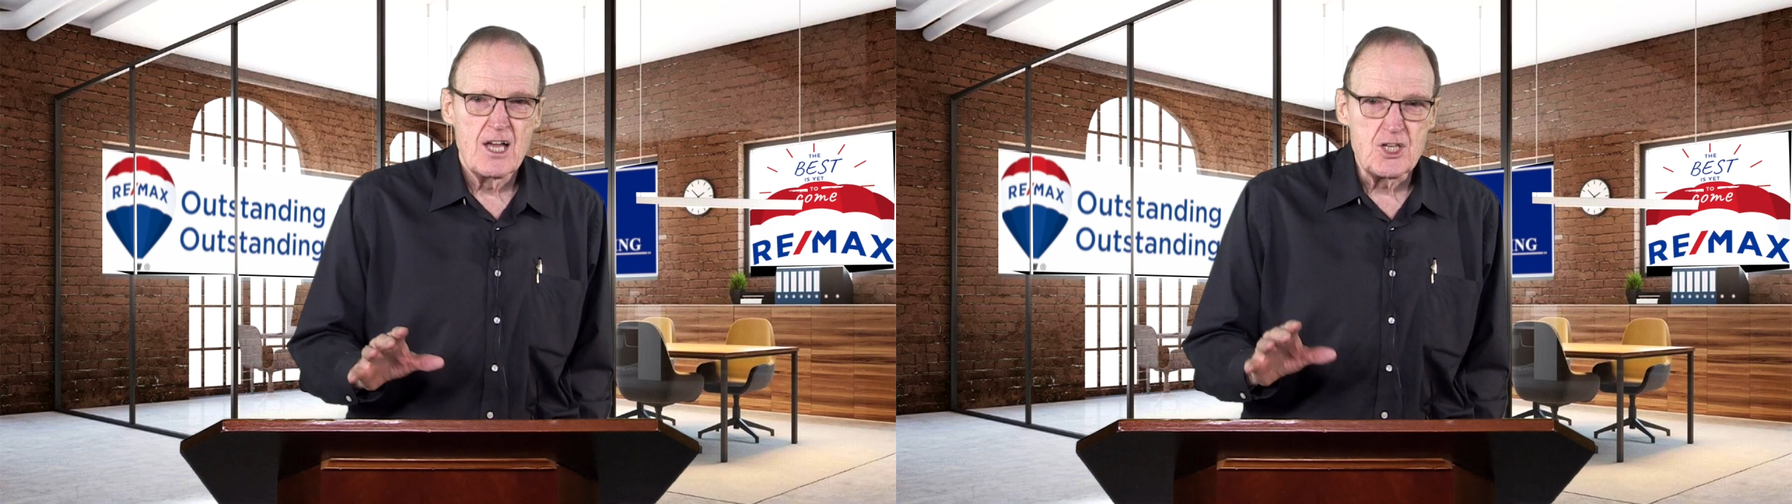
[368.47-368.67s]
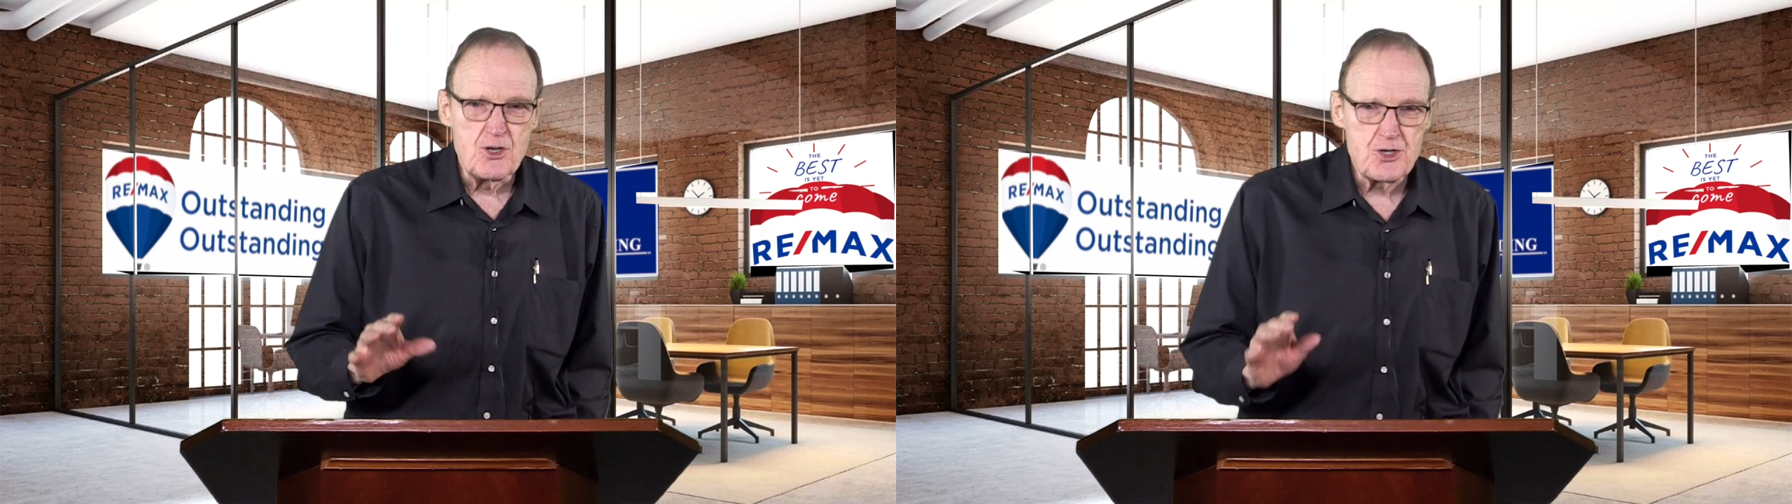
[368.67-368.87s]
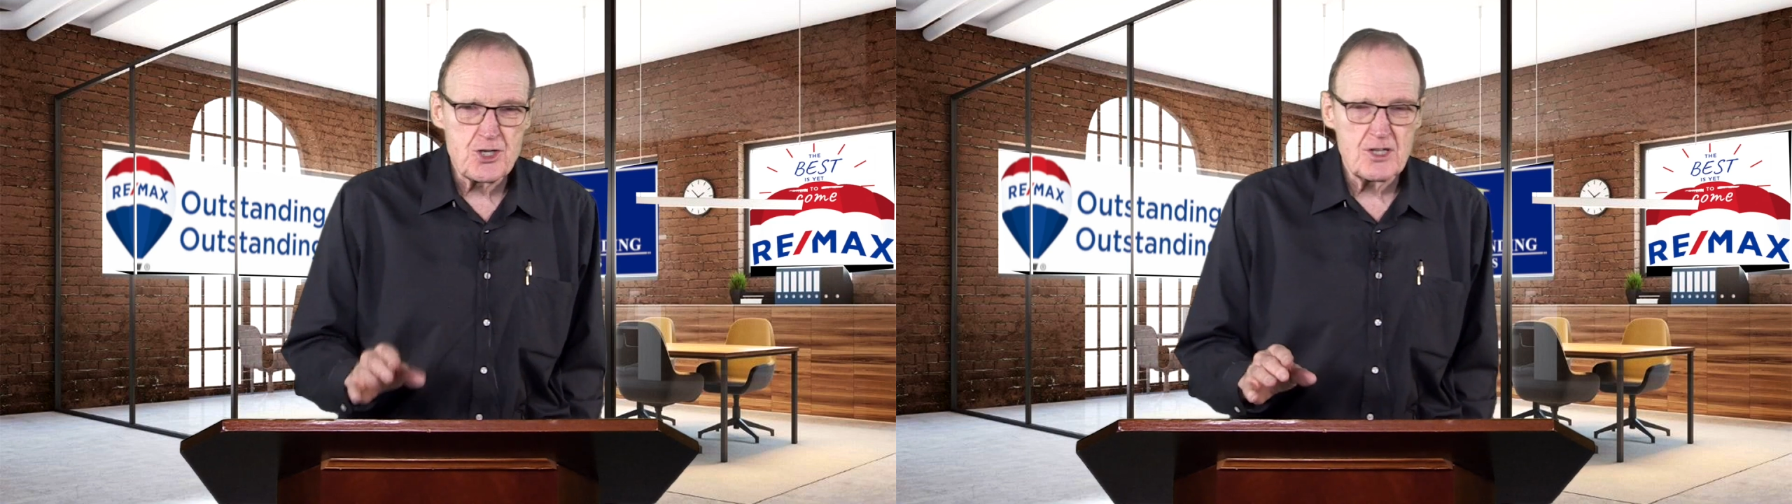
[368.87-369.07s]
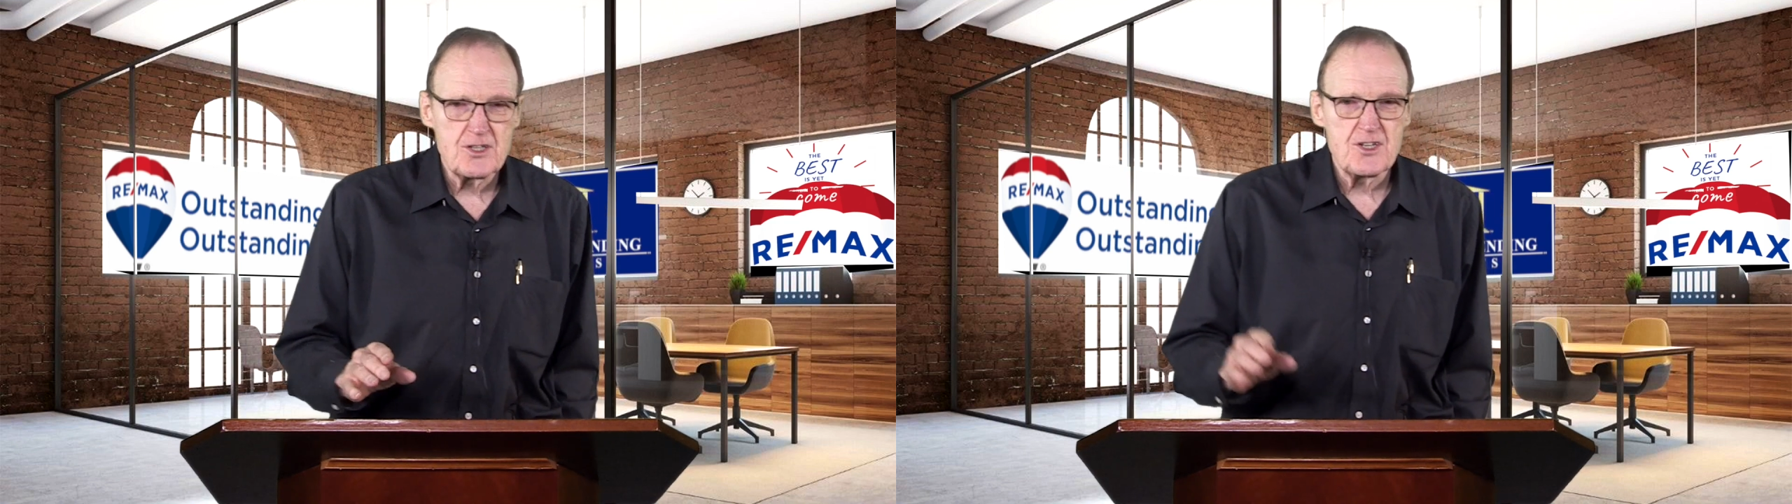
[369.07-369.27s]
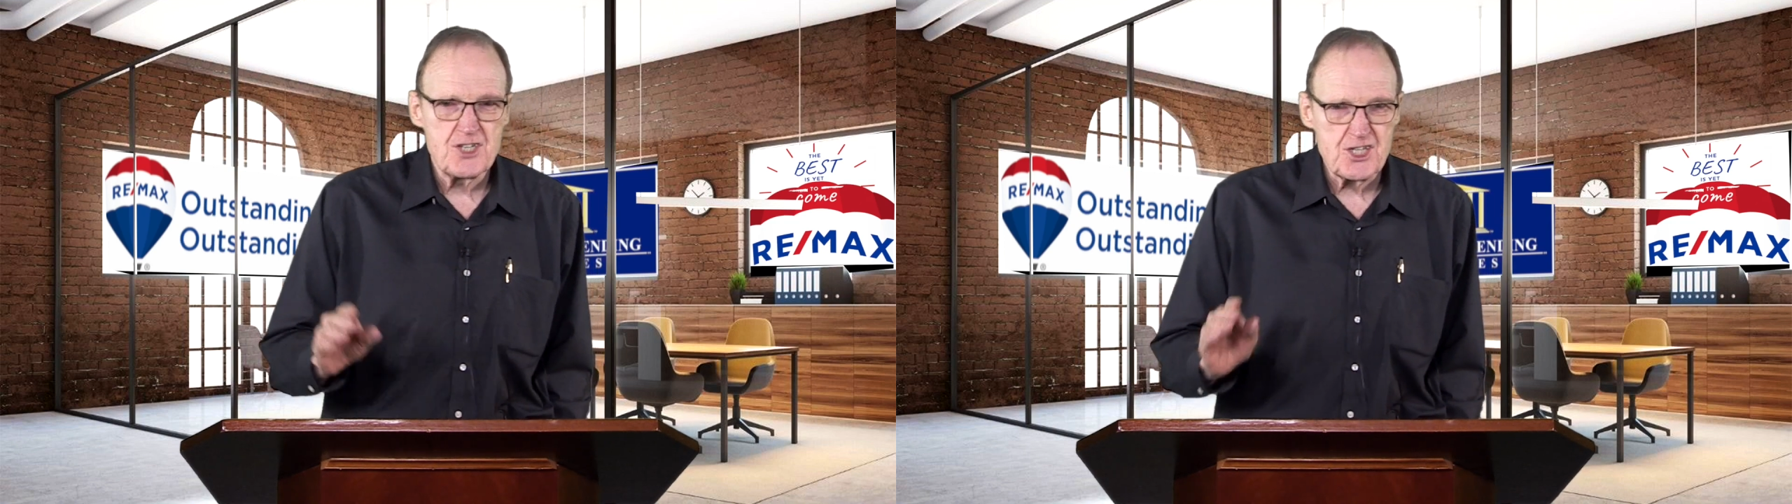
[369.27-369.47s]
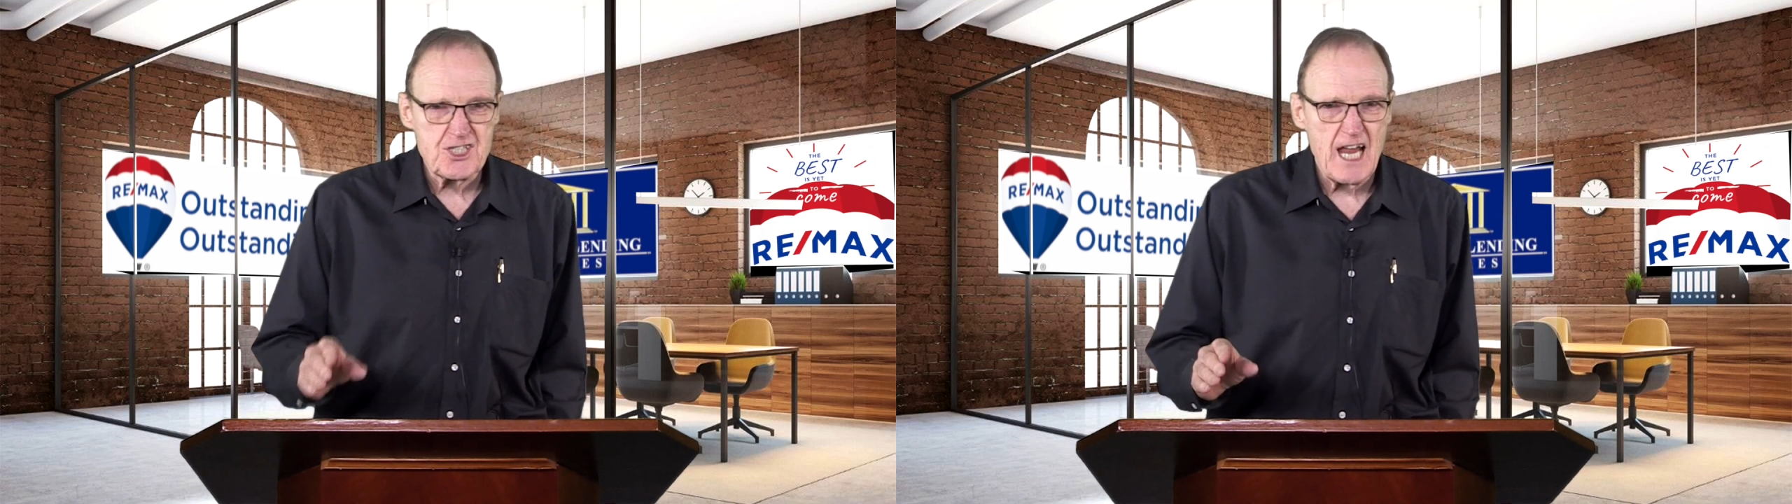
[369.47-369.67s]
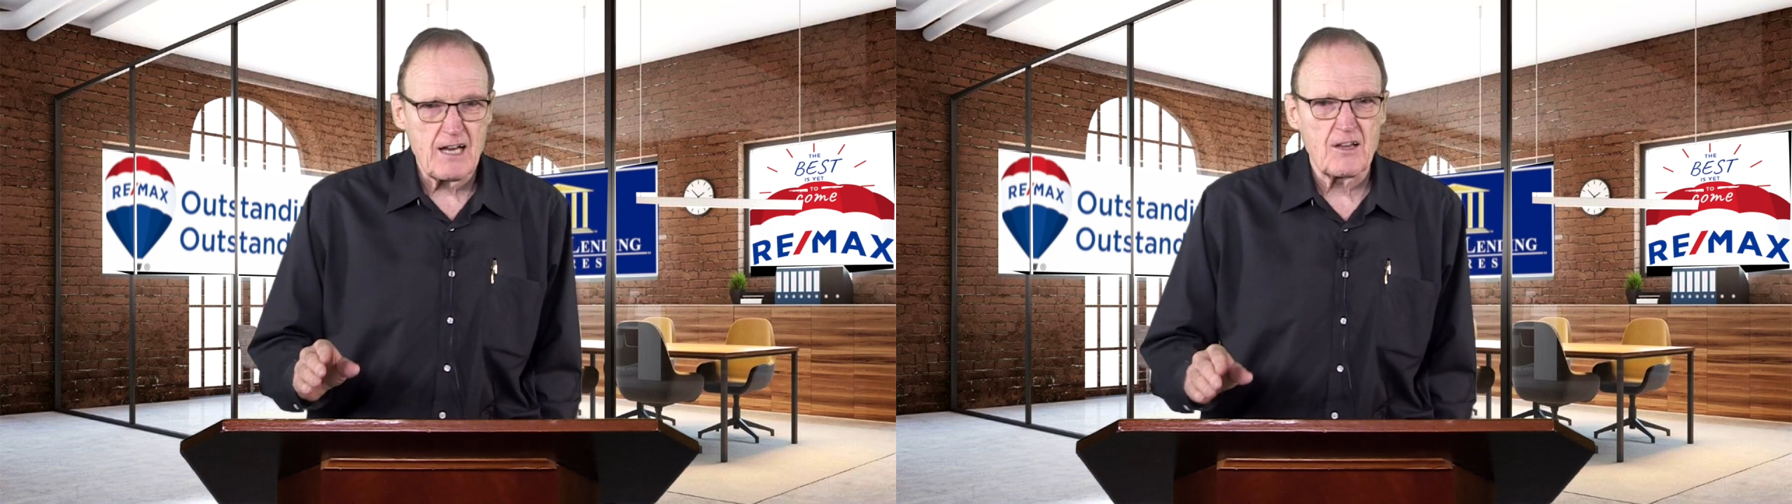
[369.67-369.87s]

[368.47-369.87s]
you shouldn't just take